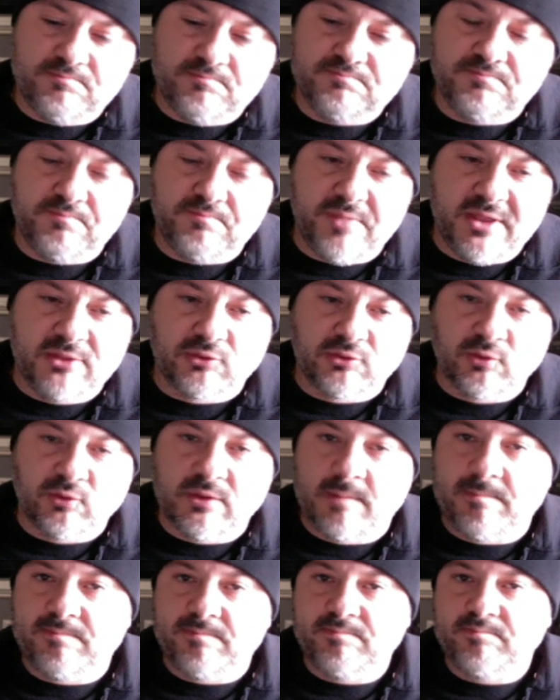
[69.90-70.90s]
Been through
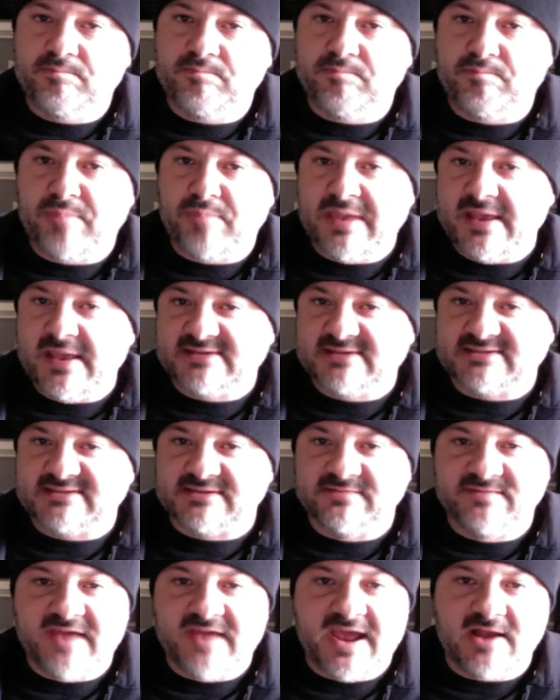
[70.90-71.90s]
the peaks and
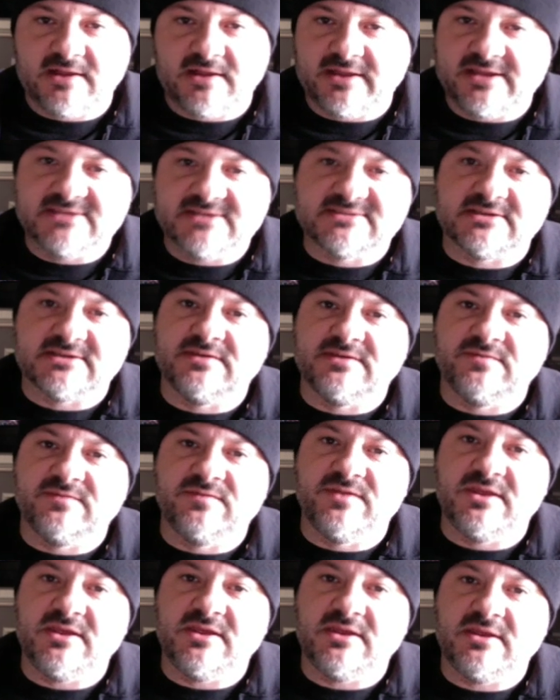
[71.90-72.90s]
valleys of
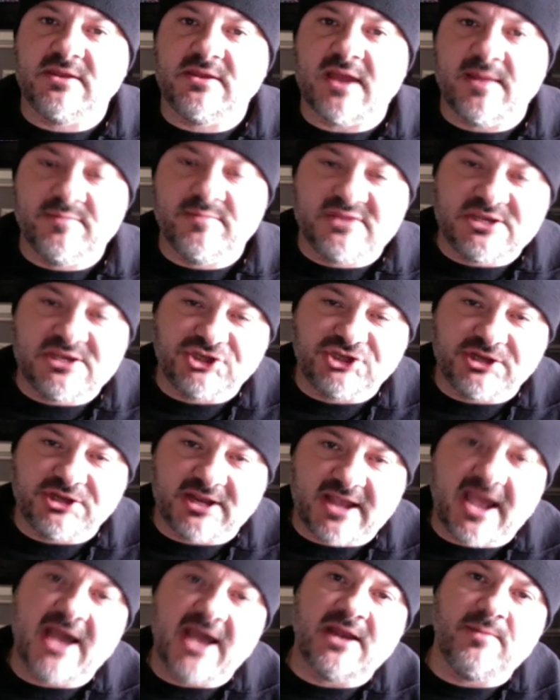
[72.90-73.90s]
the MTG
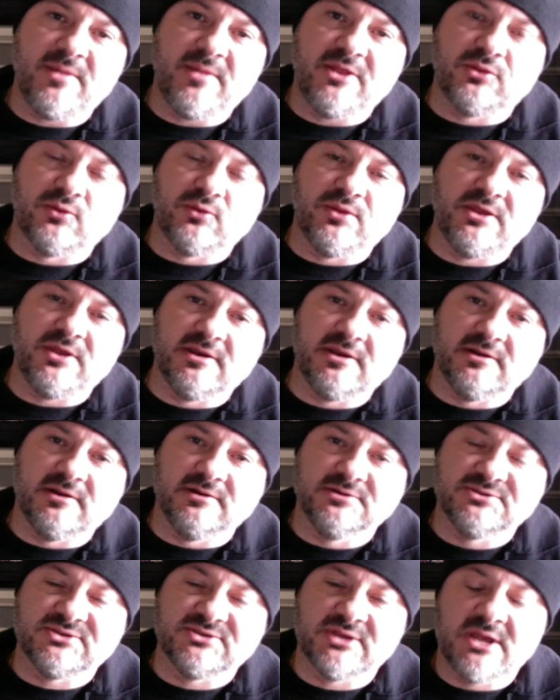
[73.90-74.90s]
economy through the
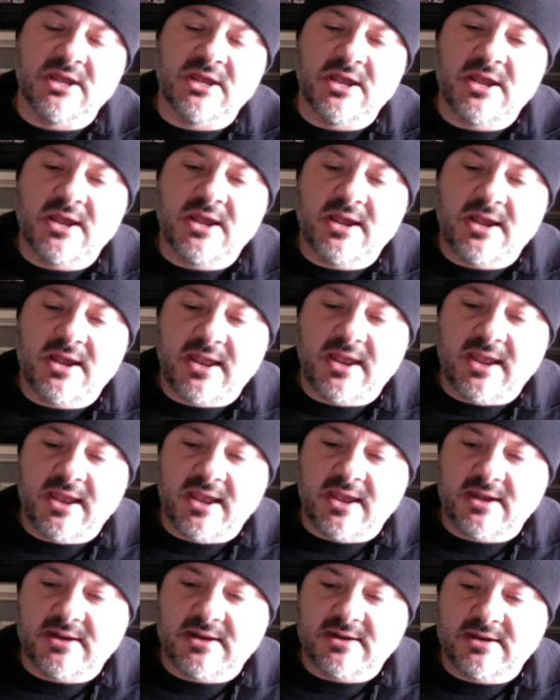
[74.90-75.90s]
years,
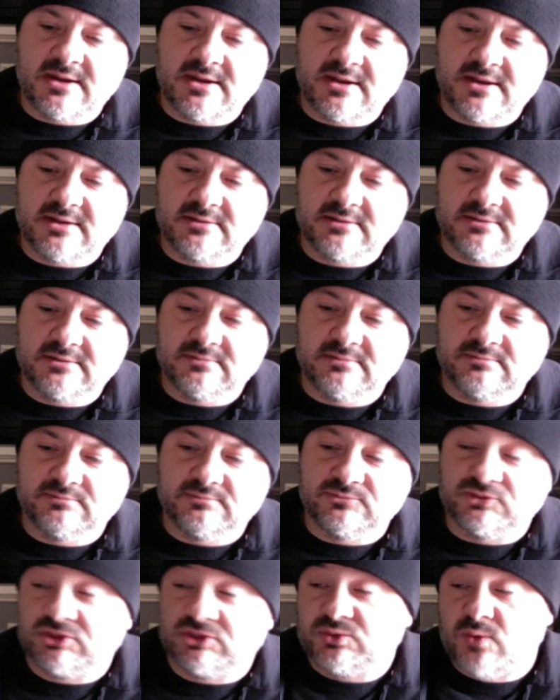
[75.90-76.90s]
and
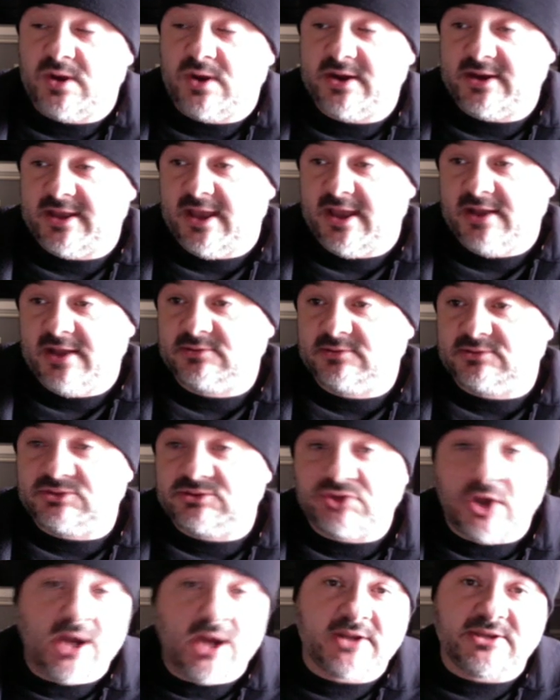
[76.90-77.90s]
just want to again
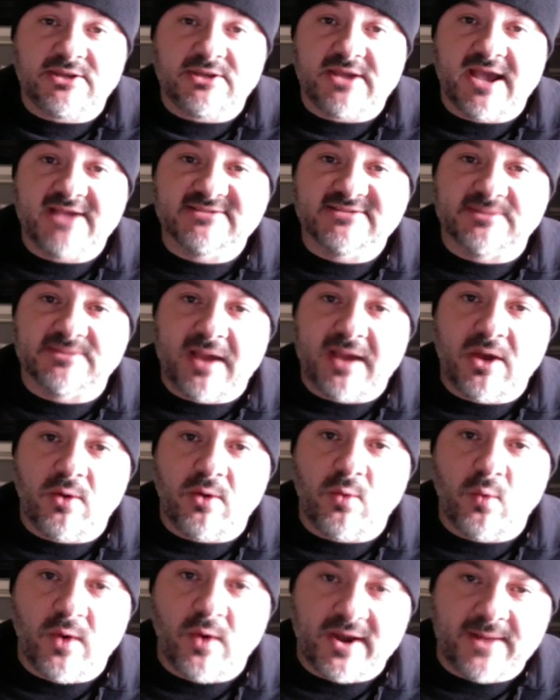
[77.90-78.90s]
talk to you guys about
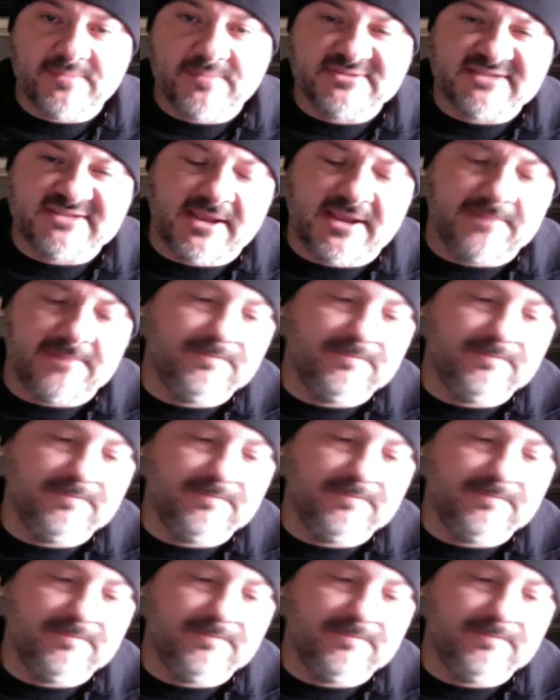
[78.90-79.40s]
what I'm seeing.